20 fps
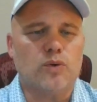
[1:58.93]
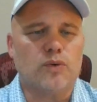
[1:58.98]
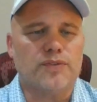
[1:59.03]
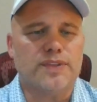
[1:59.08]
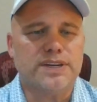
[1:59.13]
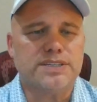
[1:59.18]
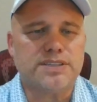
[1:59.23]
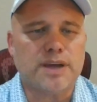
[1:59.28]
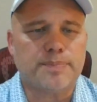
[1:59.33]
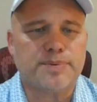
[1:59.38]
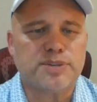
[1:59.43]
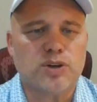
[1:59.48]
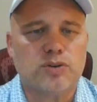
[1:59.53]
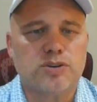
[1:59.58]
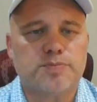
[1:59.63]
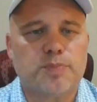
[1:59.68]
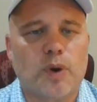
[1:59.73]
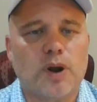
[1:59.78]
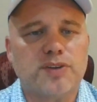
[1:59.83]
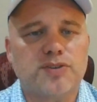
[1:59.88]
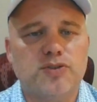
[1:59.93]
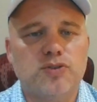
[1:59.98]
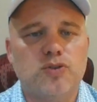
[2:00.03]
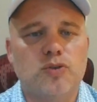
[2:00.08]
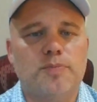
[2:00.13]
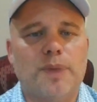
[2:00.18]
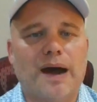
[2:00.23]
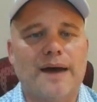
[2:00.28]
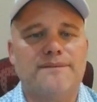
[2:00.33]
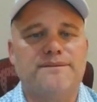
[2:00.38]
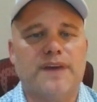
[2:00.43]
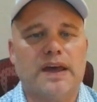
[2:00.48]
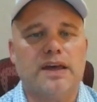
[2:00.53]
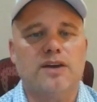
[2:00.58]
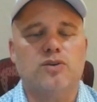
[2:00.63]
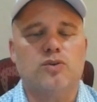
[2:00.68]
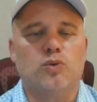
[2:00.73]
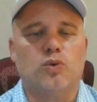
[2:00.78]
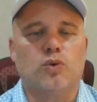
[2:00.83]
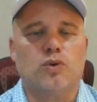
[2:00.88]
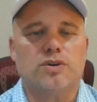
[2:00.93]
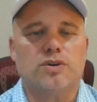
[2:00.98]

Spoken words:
This episode is brought to you by FanDuel